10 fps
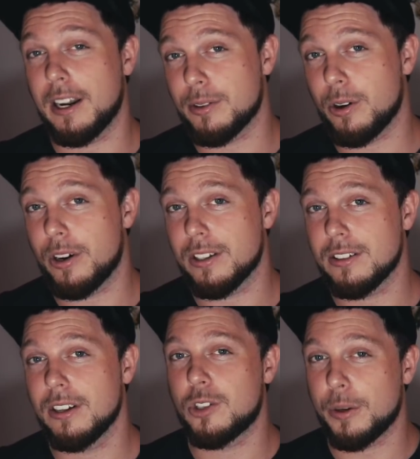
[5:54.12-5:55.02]
And of
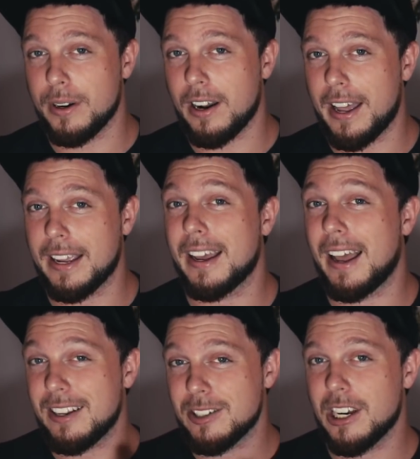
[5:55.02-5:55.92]
course, drop a like
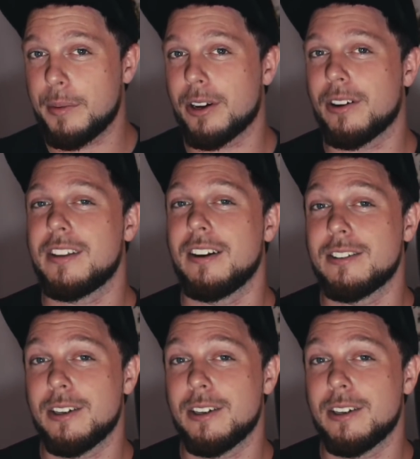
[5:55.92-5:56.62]
and share my content on